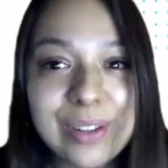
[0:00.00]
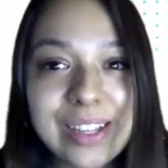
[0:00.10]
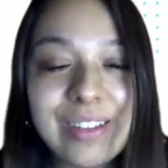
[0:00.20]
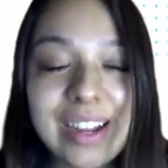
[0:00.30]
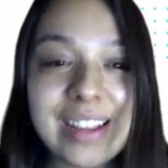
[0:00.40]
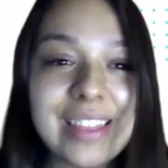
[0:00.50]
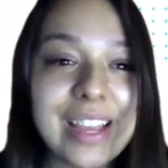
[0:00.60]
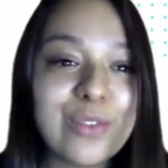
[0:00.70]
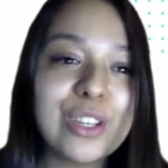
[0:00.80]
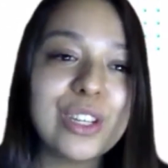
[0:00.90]
really great.
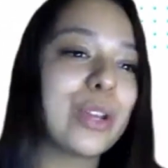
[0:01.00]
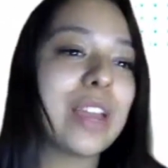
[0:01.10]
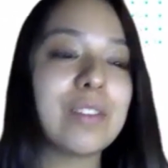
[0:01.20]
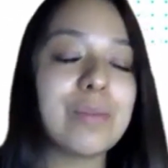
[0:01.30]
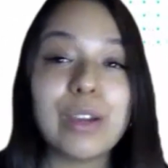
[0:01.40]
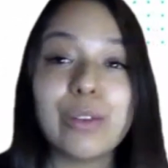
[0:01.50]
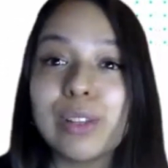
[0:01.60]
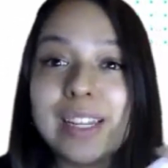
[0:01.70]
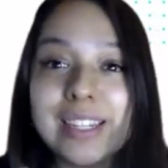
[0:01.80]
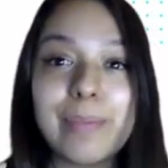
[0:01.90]
Thanks for giving me a
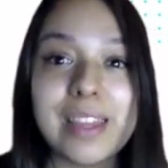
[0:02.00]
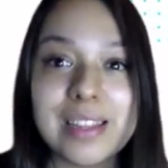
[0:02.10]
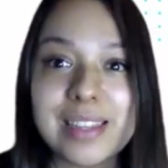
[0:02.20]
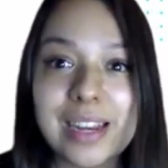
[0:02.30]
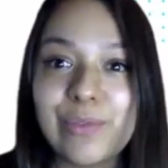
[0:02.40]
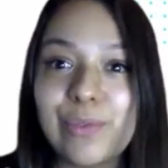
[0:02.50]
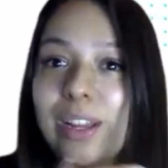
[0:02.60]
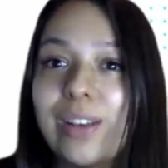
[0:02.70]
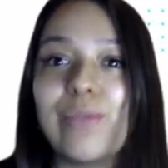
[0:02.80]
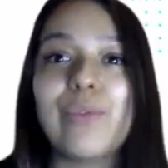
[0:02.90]
really depth insight
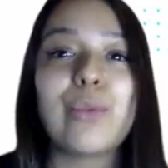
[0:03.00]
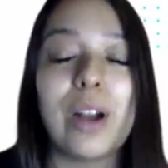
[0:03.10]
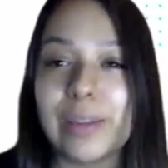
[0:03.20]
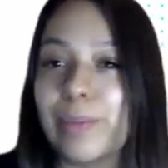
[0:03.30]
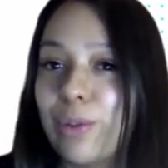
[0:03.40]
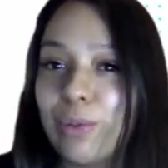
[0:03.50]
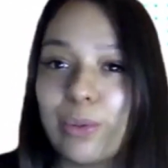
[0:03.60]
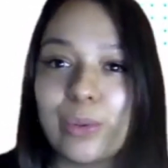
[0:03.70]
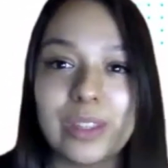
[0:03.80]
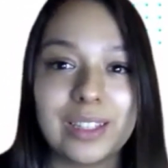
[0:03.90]
and for walking me
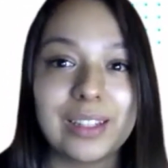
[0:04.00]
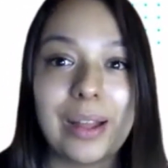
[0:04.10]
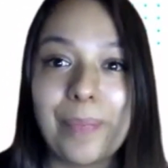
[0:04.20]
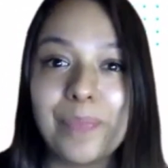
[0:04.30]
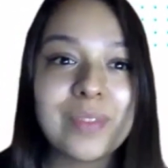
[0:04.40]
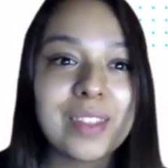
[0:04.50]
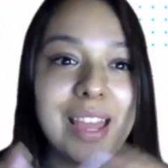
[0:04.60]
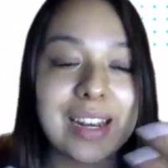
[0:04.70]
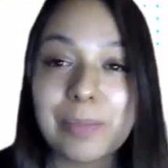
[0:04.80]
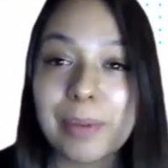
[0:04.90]
through and
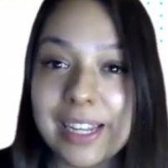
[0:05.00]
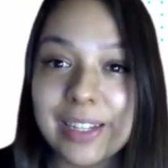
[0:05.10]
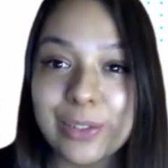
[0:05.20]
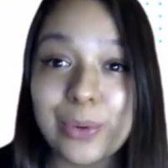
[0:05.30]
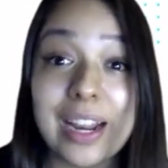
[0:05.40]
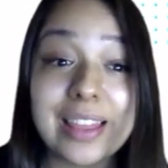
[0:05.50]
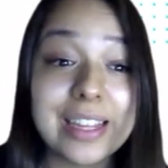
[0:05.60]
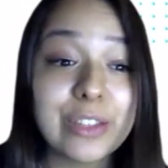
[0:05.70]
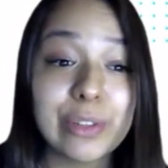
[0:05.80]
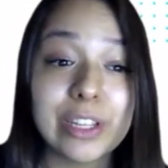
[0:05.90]
explaining as well. I think
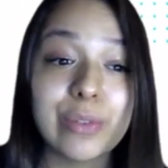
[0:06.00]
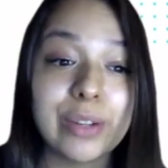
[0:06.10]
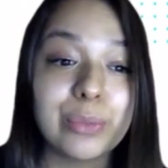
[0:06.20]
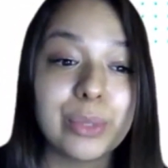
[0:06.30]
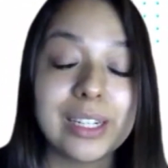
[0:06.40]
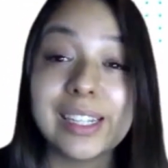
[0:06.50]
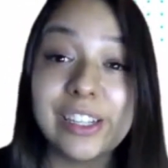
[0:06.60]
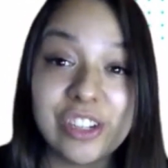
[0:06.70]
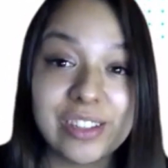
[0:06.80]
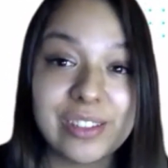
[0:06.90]
it's really great what
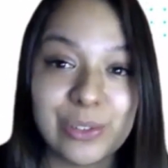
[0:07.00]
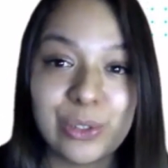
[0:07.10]
LeadGenius is